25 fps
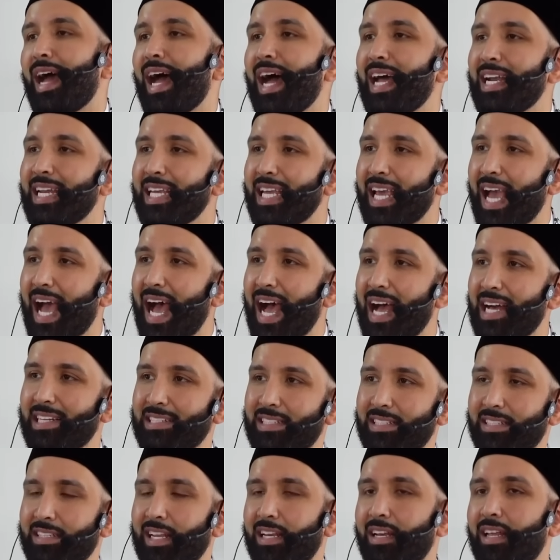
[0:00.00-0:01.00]
and he
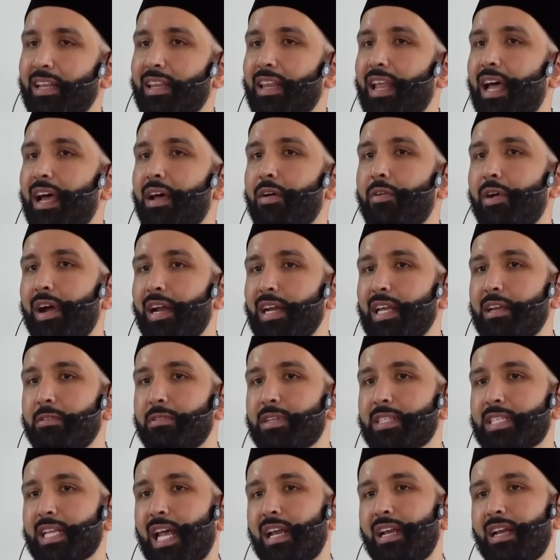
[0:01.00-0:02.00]
asked sallallahu alaihi
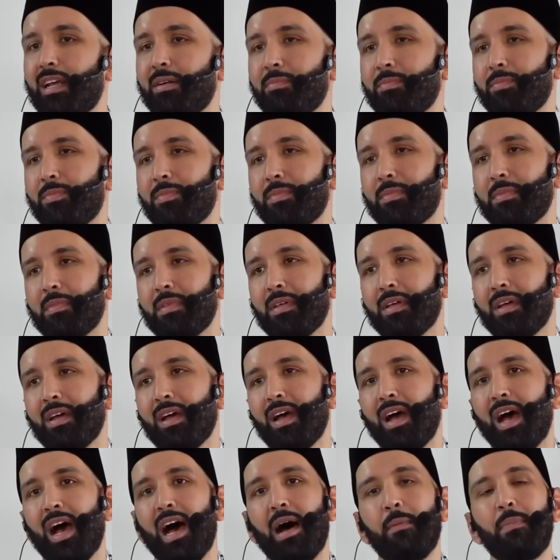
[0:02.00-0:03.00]
wasallam
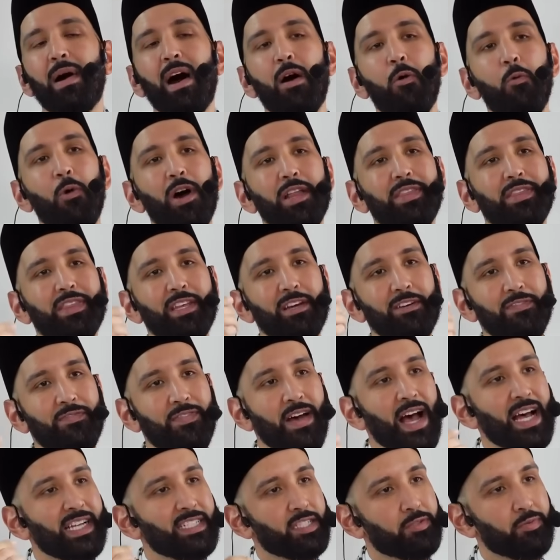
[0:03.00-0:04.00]
about what their
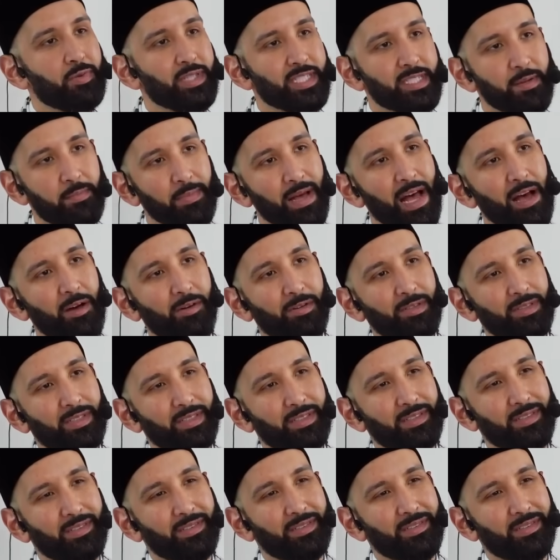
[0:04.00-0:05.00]
fast was about.